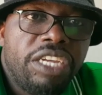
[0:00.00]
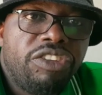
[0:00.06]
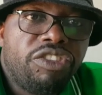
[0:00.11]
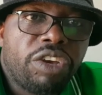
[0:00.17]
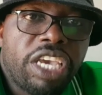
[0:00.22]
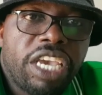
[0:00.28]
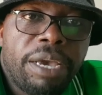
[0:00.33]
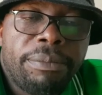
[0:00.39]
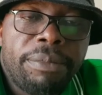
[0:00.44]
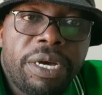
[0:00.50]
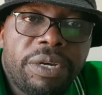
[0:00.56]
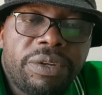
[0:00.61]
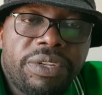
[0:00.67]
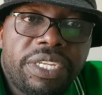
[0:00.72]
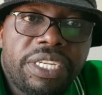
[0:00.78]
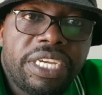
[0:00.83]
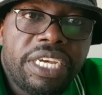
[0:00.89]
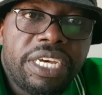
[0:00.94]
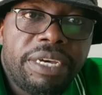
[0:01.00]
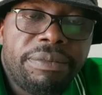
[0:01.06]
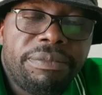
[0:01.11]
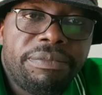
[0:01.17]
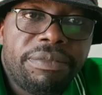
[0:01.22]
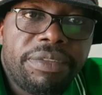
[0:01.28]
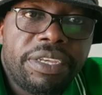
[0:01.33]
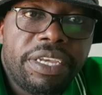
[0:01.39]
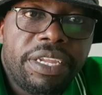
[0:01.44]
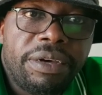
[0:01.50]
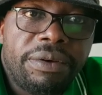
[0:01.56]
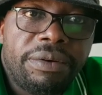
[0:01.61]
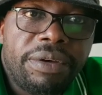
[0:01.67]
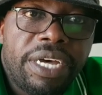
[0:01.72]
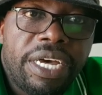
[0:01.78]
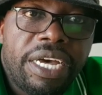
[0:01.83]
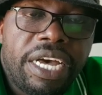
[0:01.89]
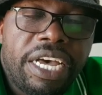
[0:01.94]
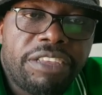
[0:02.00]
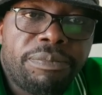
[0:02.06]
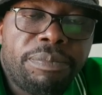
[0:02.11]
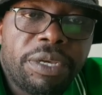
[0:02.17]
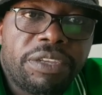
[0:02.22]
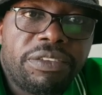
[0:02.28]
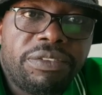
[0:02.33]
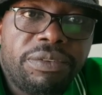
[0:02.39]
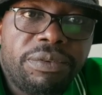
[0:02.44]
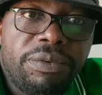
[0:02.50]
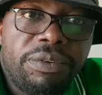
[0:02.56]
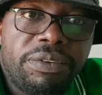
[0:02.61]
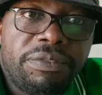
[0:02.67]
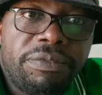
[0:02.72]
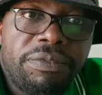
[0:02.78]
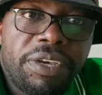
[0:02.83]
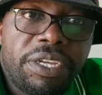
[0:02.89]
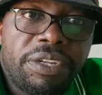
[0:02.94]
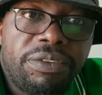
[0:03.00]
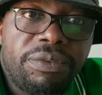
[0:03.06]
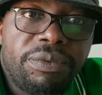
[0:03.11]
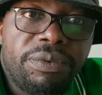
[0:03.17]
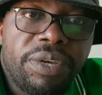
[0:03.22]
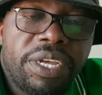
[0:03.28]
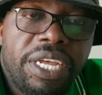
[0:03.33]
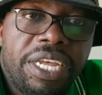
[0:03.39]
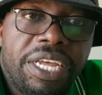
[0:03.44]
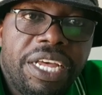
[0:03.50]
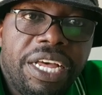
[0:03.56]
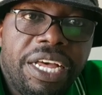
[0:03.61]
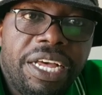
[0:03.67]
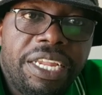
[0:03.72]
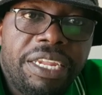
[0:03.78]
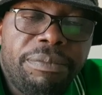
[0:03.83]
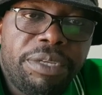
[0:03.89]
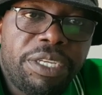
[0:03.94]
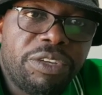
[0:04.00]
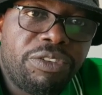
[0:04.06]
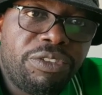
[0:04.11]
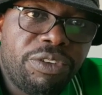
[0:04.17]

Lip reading: Talking about, aspects to refer to, let me